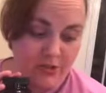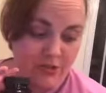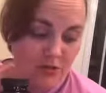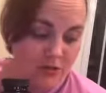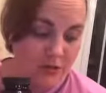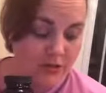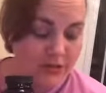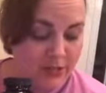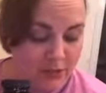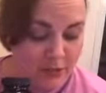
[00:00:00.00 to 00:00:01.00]
It's just great
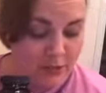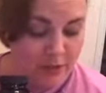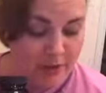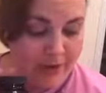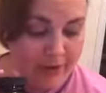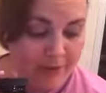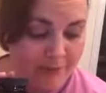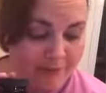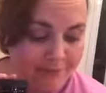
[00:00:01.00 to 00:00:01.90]
cellular repair.